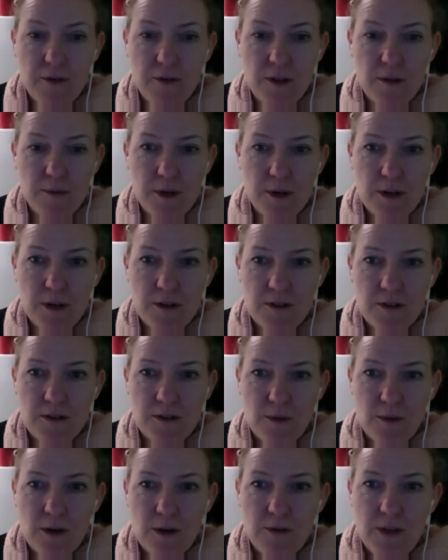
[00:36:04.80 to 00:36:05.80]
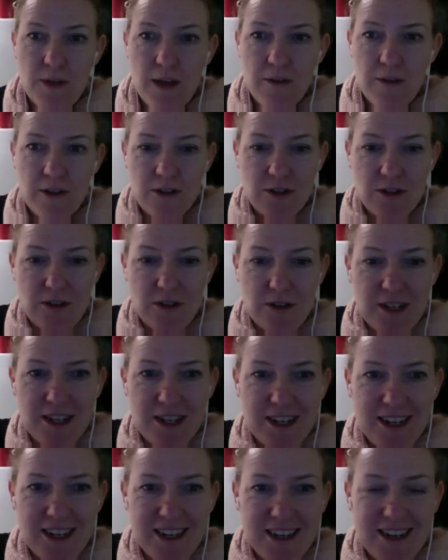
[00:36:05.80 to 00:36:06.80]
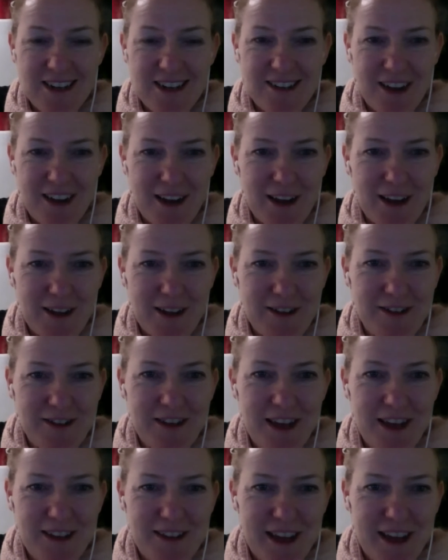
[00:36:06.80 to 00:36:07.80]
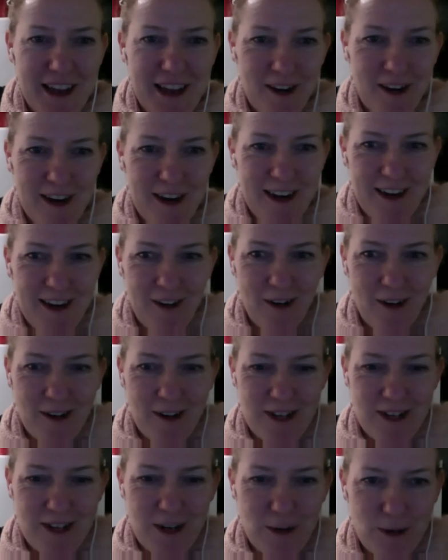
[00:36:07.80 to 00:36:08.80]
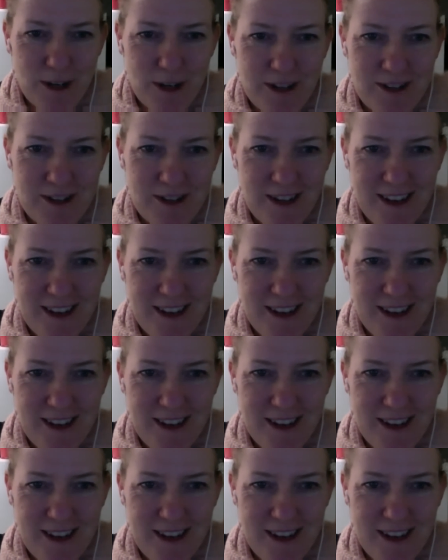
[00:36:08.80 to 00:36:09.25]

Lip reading: the producer as well. If they have the certainty, it's kind of like a CSA on steroids,